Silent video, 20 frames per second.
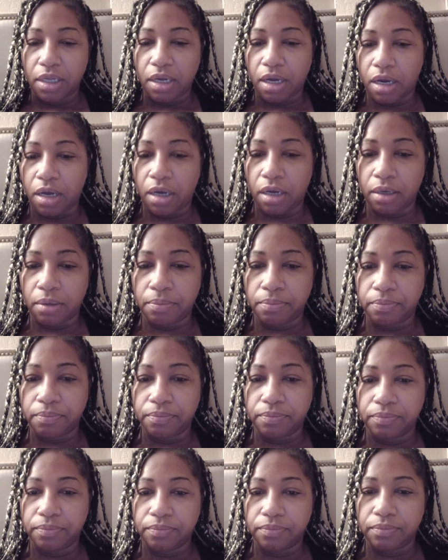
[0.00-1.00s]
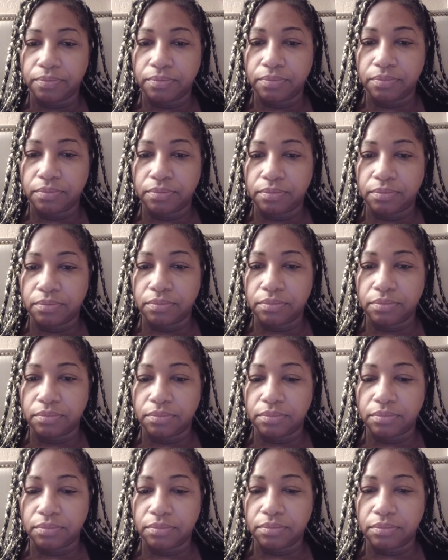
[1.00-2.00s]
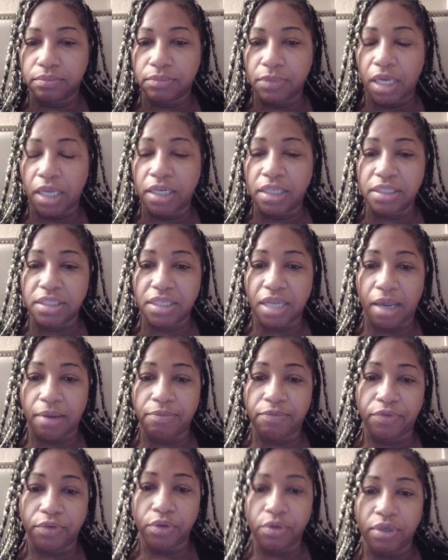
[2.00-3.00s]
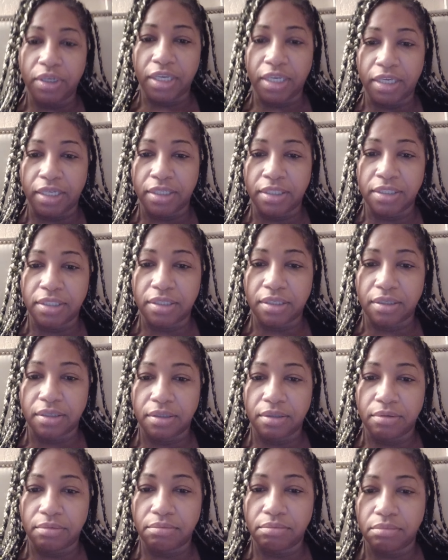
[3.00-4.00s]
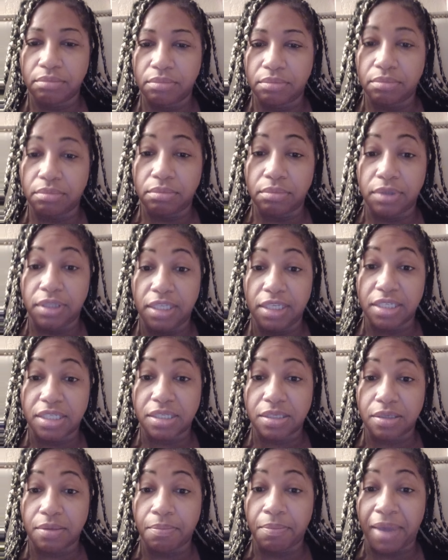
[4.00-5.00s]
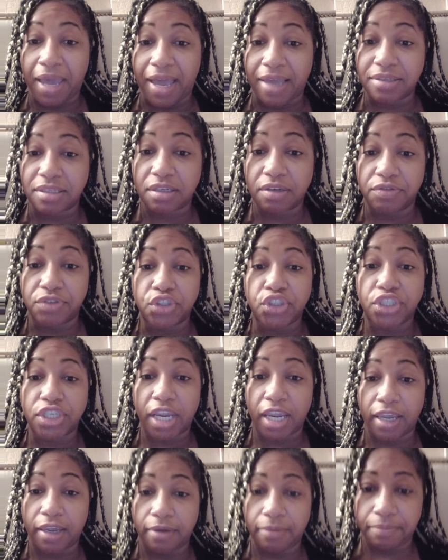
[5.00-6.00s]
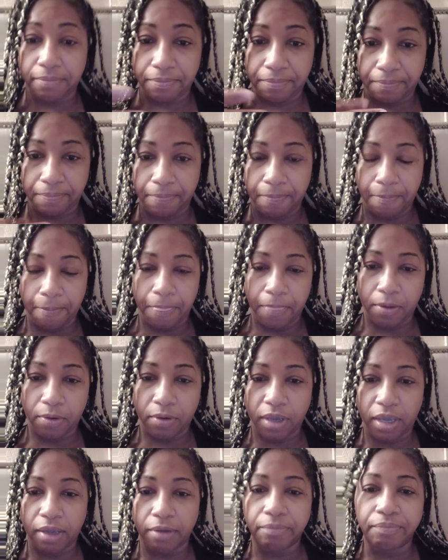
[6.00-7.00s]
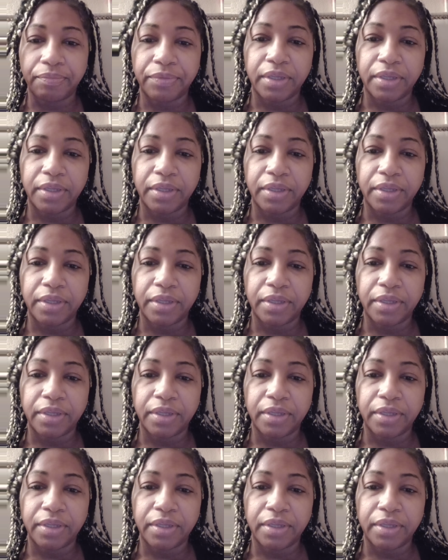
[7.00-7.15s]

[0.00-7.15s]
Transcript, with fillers: Um, and it's time for you to end this mask of shame, okay?